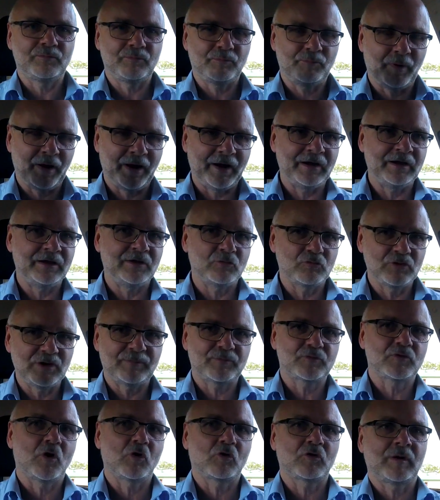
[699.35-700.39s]
by
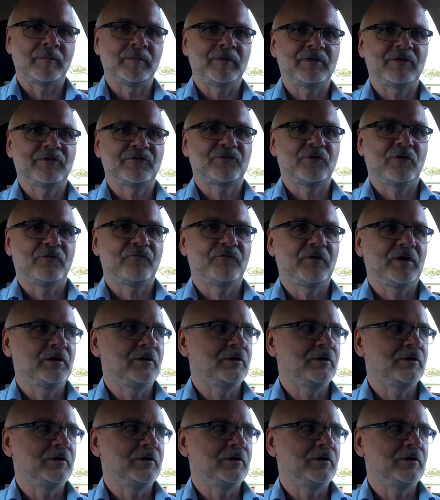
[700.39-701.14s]
reprogramming the software.